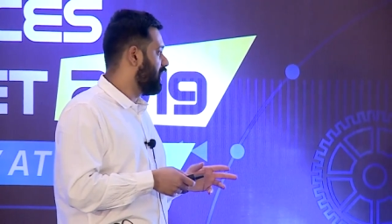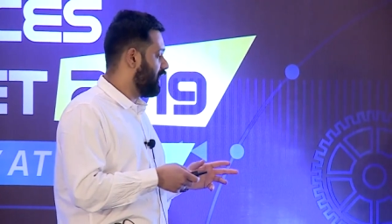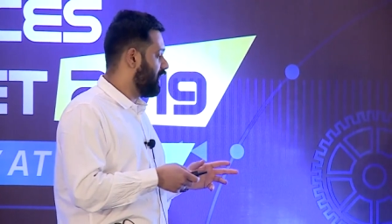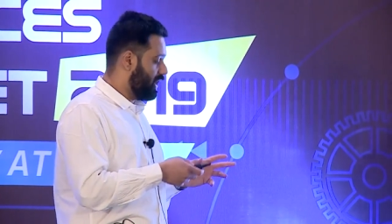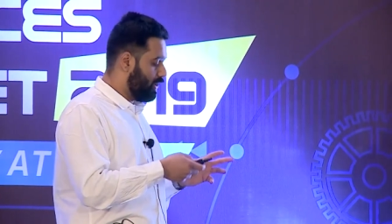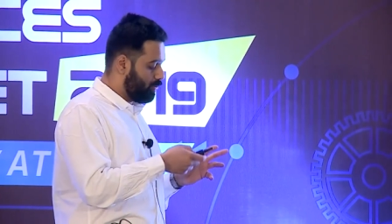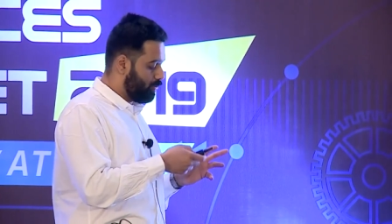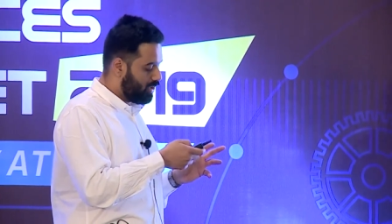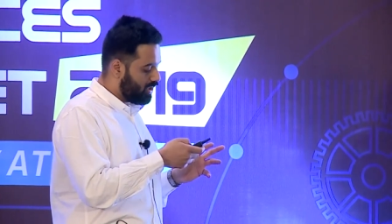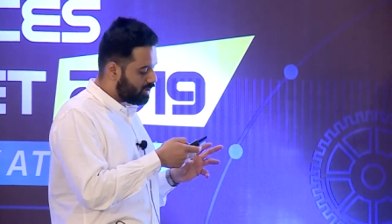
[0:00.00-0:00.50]

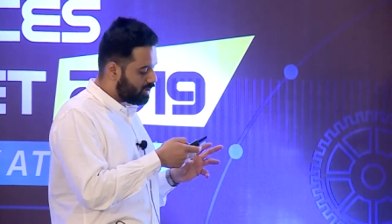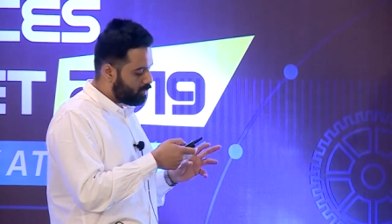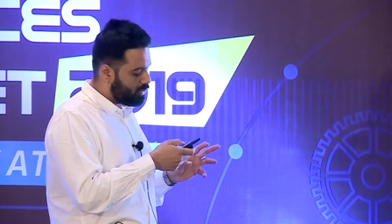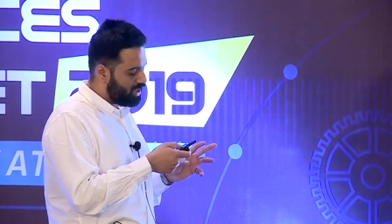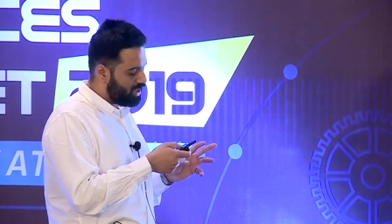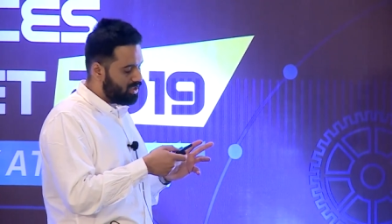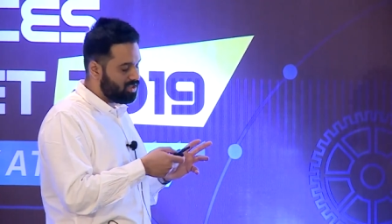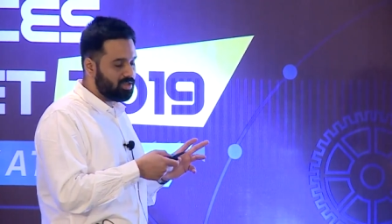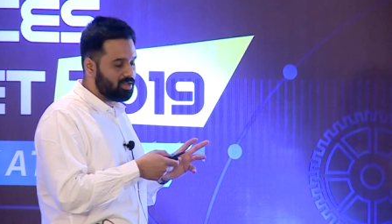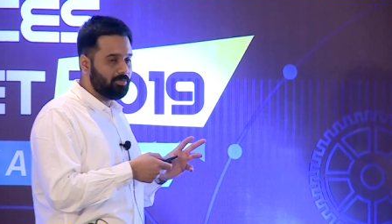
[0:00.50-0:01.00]
It worked
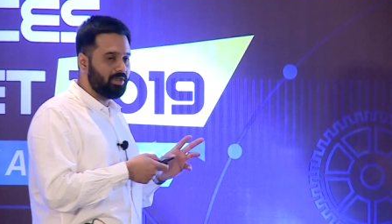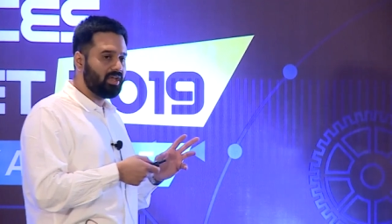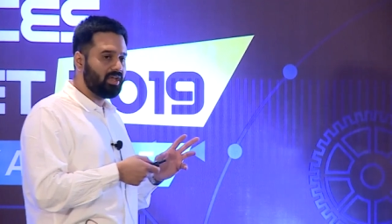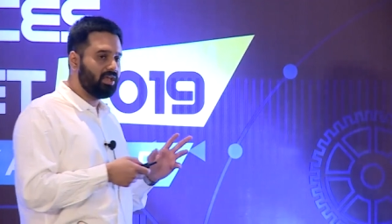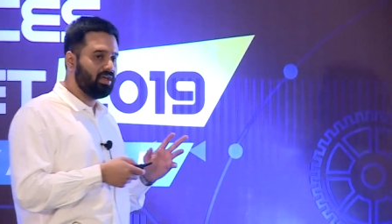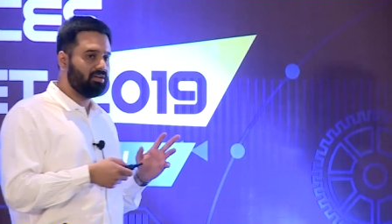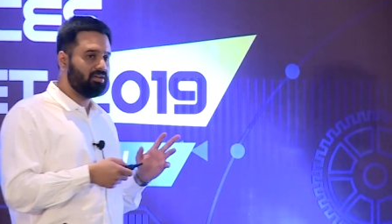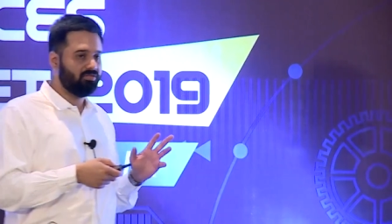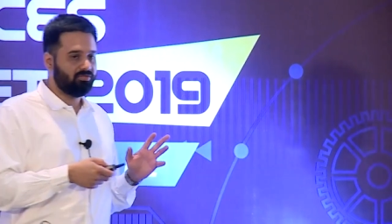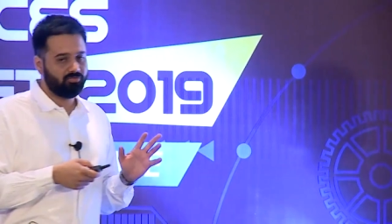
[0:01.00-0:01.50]
well in the
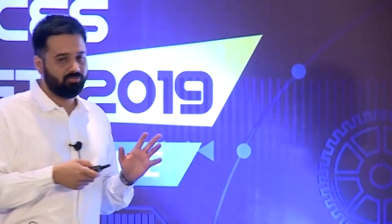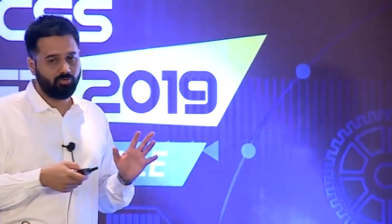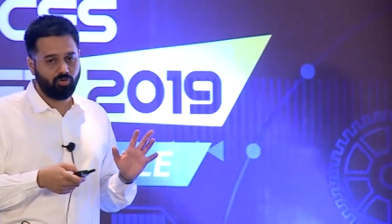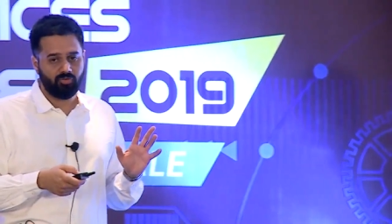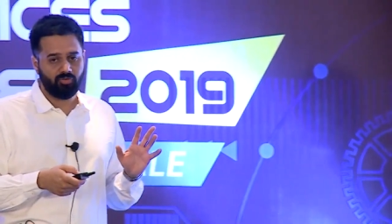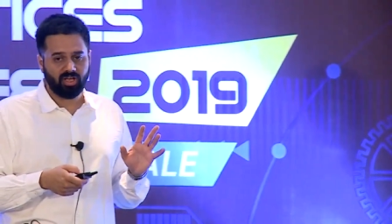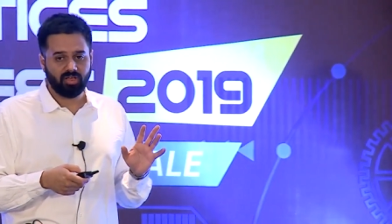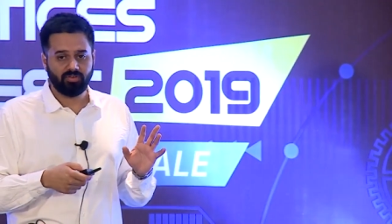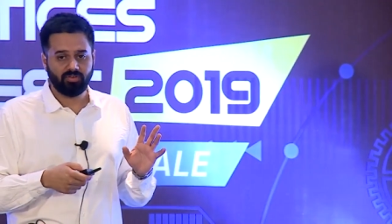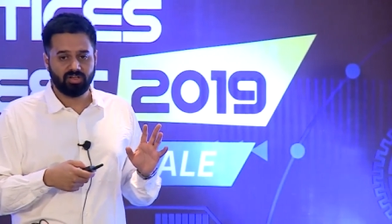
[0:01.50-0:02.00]
beginning 4 or
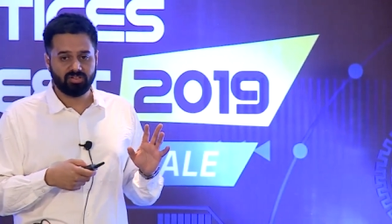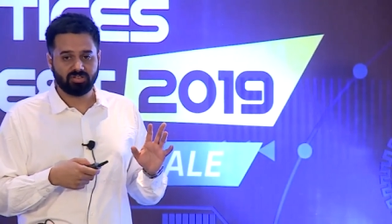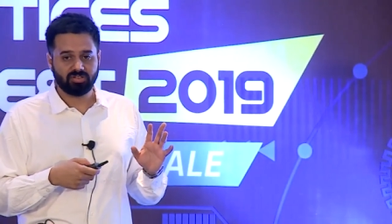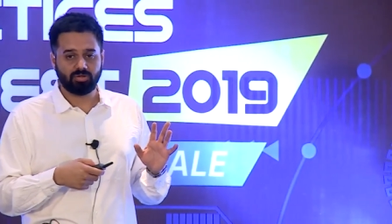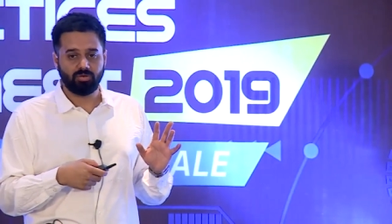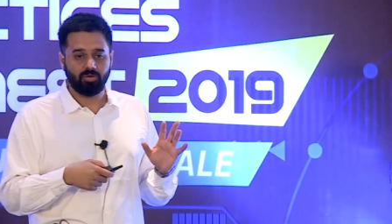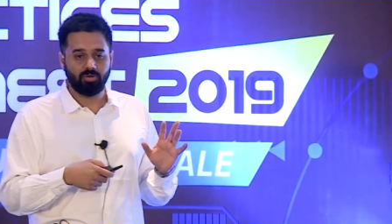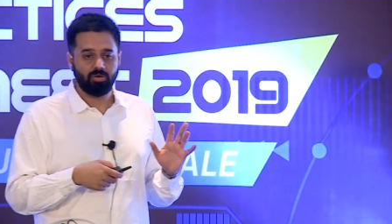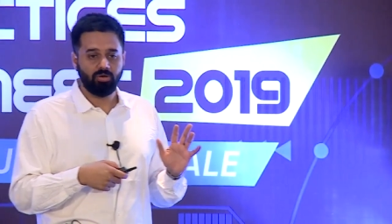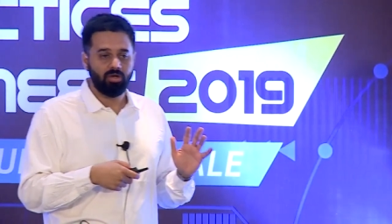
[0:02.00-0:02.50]
5 years
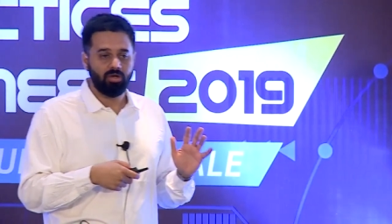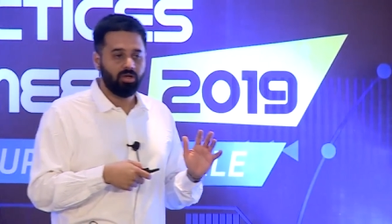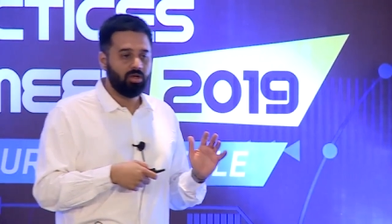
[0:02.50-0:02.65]
ago,